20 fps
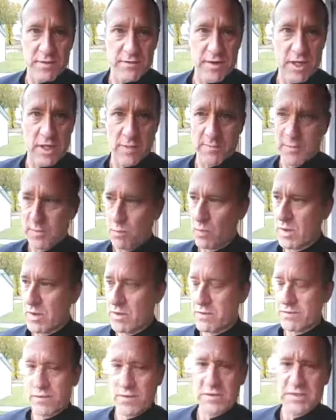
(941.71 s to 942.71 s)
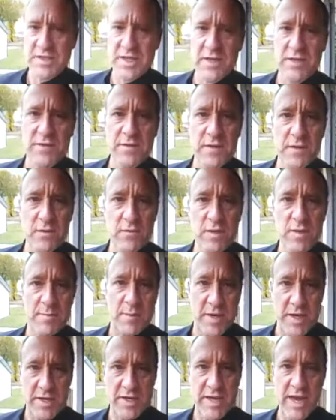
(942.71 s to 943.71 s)
developed wonderful teeth to
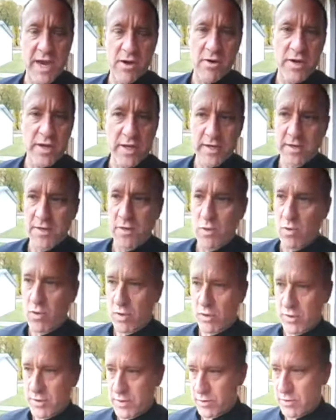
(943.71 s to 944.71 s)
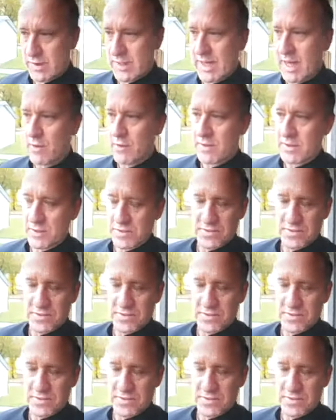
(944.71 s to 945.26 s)
rip at carrion in order to allow it